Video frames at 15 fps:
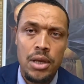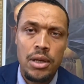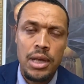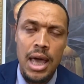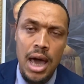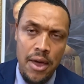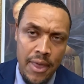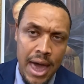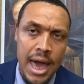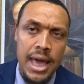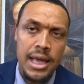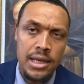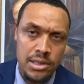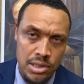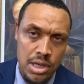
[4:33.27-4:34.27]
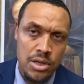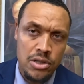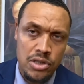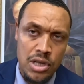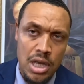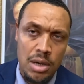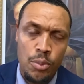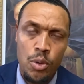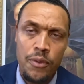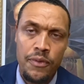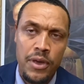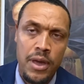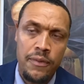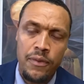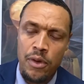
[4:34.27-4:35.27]
Now that is understandable. If,
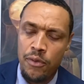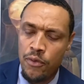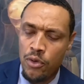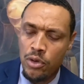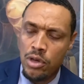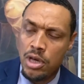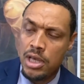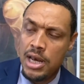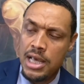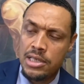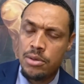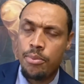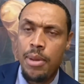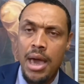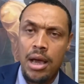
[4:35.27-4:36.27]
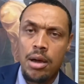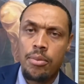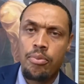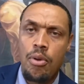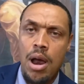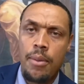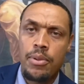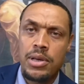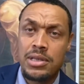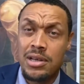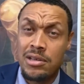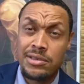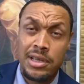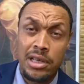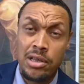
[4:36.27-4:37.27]
if, if, you're looking at some backup properties and
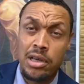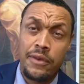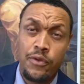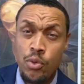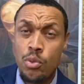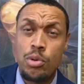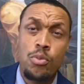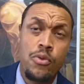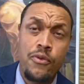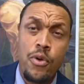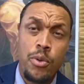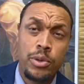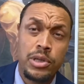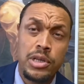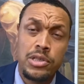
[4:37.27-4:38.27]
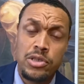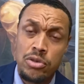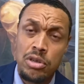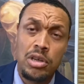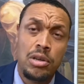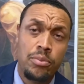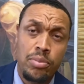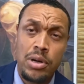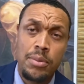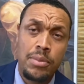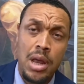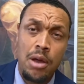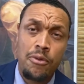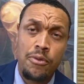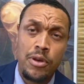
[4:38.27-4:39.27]
they're saying, look, if you want to move forward with this, you need to put up
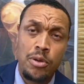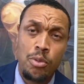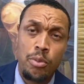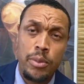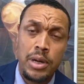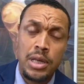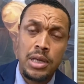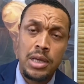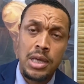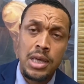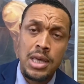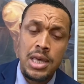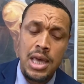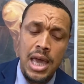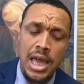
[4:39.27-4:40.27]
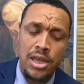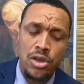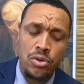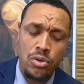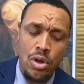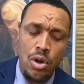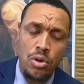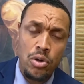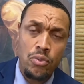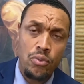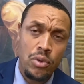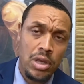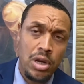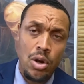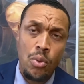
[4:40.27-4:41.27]
non-refundable money. And you know you
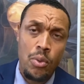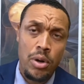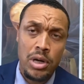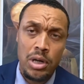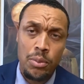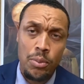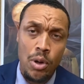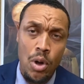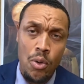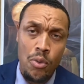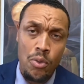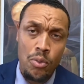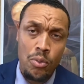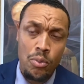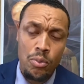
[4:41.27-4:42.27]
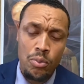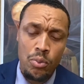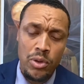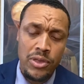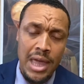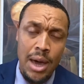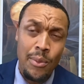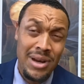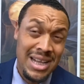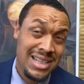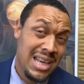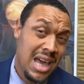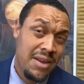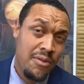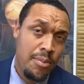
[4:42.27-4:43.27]
really don't want to go with that one, that's
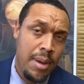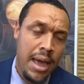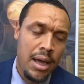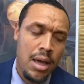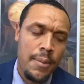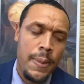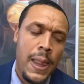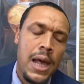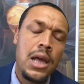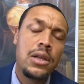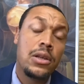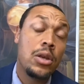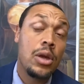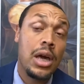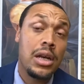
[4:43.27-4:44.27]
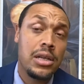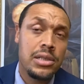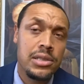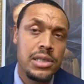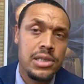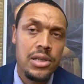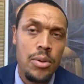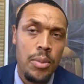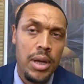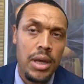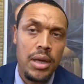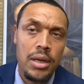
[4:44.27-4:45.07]
kind of a backup, then you got a decision to make.